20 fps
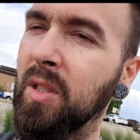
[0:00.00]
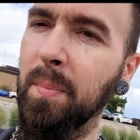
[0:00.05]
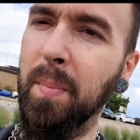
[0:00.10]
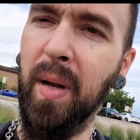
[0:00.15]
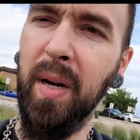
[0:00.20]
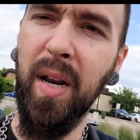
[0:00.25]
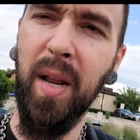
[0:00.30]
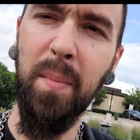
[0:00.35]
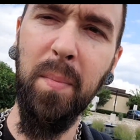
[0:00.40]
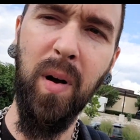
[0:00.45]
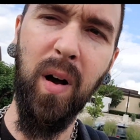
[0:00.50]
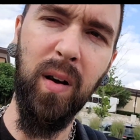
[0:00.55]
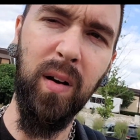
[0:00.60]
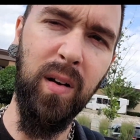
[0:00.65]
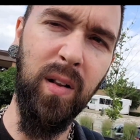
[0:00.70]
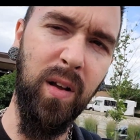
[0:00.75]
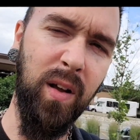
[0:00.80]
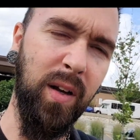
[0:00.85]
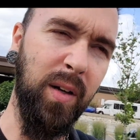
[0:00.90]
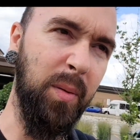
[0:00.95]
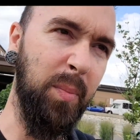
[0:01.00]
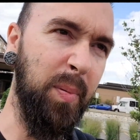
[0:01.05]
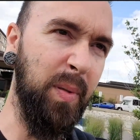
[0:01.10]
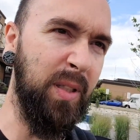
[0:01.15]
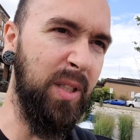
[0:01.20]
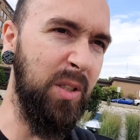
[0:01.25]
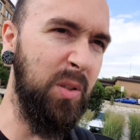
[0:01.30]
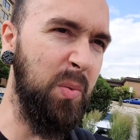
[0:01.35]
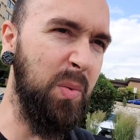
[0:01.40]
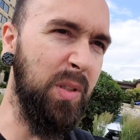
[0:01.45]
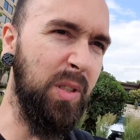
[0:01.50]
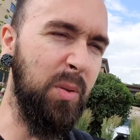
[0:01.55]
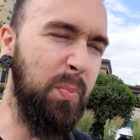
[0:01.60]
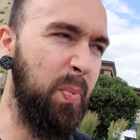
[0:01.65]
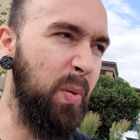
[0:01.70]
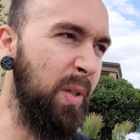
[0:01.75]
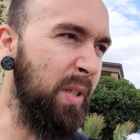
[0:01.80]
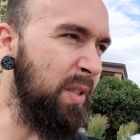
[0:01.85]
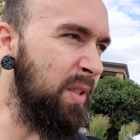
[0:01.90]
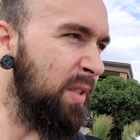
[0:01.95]
a Monday monologue, but this one's
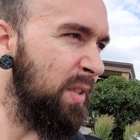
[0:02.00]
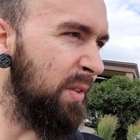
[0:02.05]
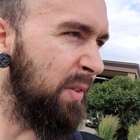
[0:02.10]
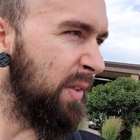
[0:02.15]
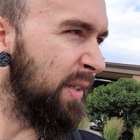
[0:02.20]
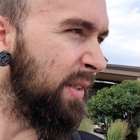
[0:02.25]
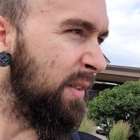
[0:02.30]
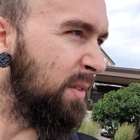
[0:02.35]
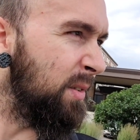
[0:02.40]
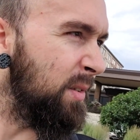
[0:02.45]
pretty serious.